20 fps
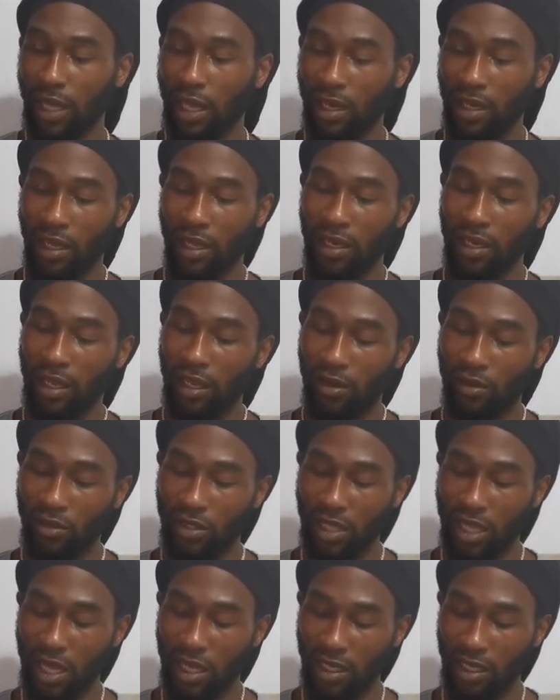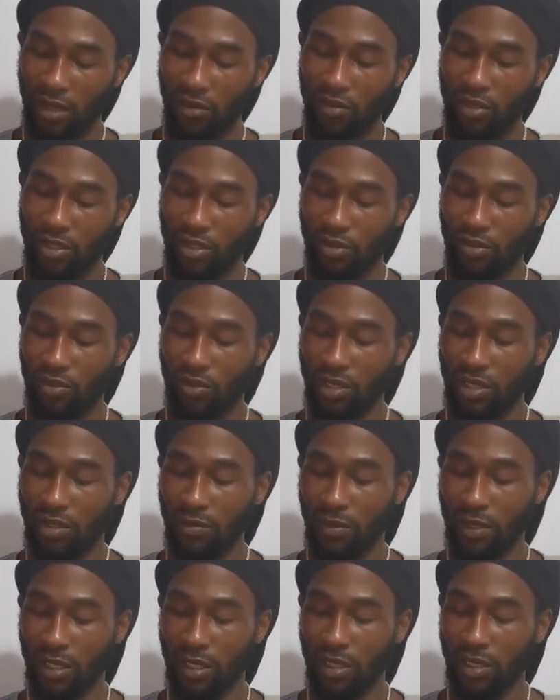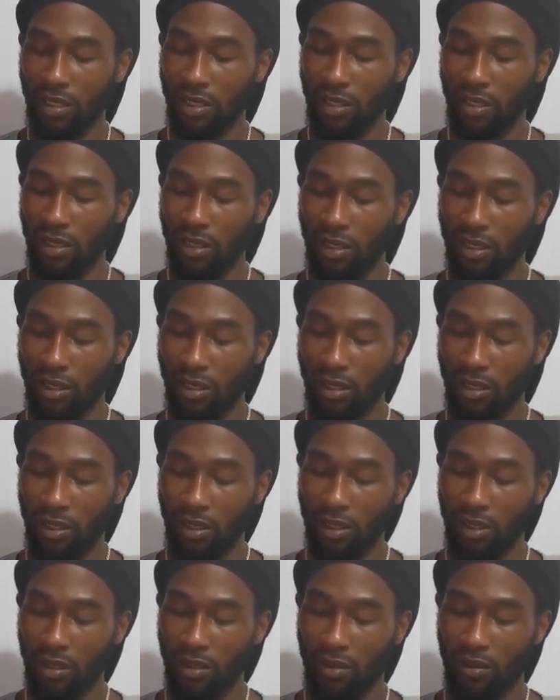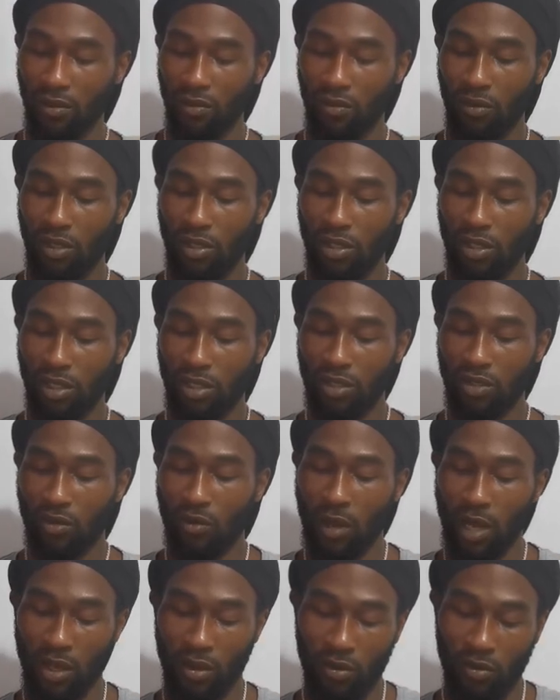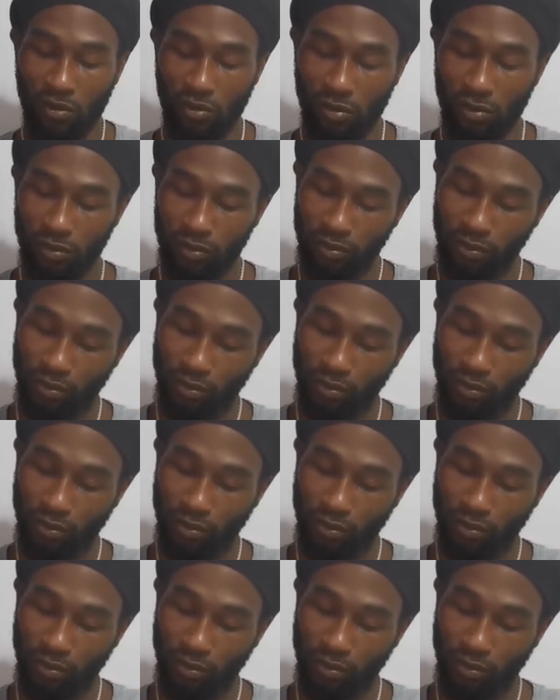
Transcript: And then it looks like there is a U S B, which is quite cool,